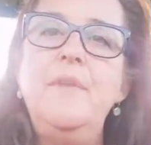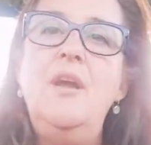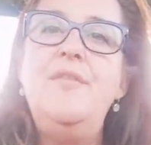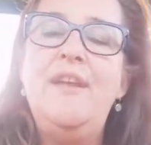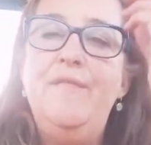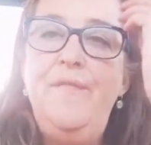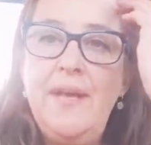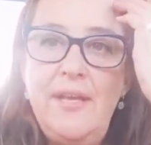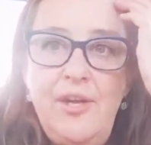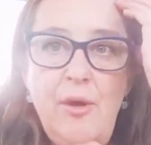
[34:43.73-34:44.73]
Oh, thank
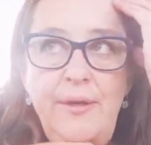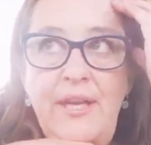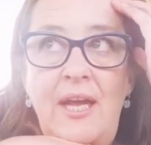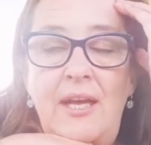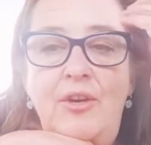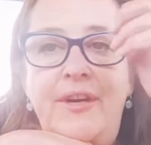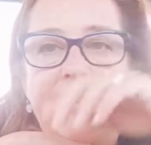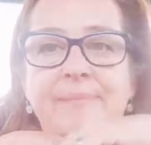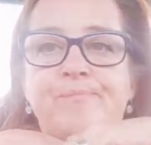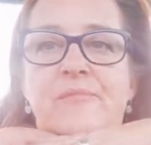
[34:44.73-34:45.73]
fuck. You know when you're
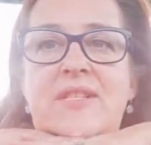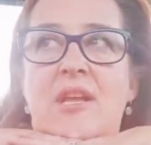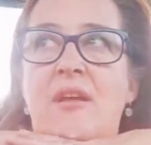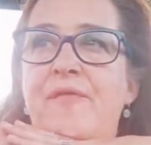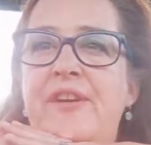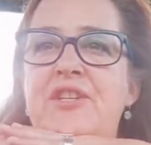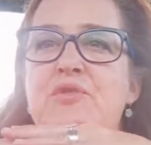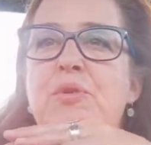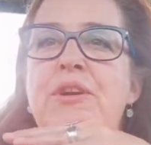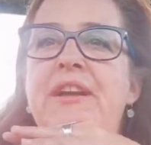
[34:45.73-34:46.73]
hungry, because I finished
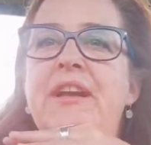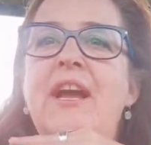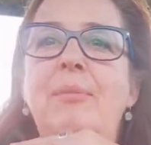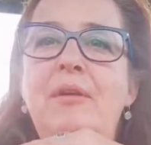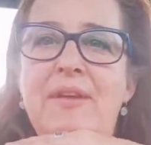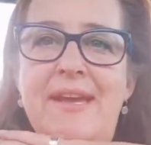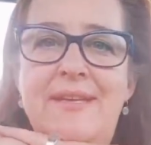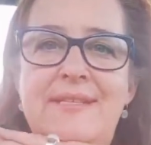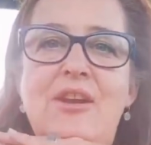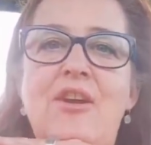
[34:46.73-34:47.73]
work a couple of
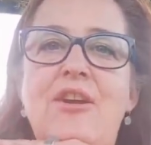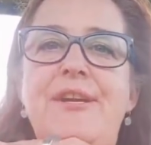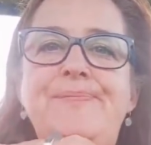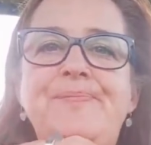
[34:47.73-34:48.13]
hours ago,